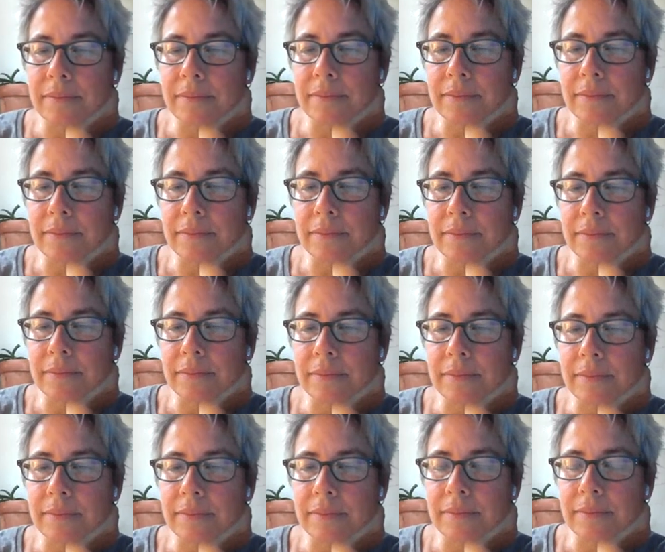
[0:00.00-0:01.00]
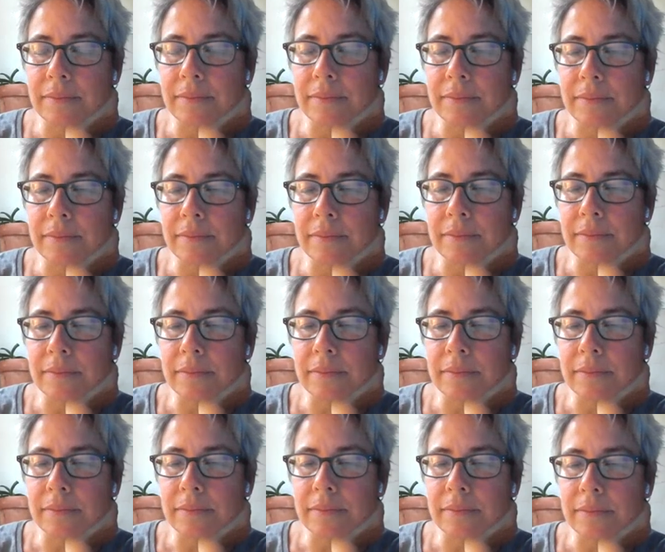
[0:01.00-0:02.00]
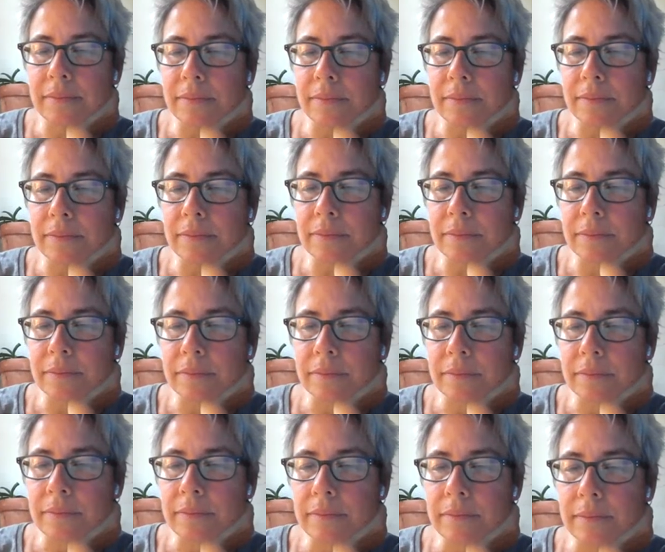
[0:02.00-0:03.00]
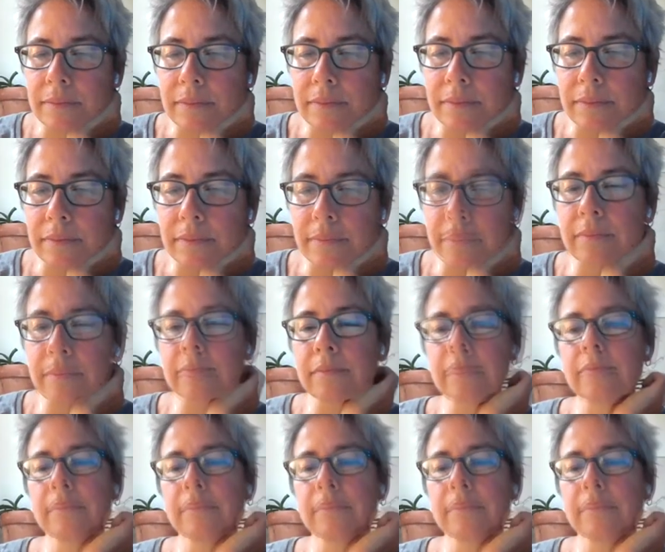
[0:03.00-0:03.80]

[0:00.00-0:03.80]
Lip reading: (not speaking)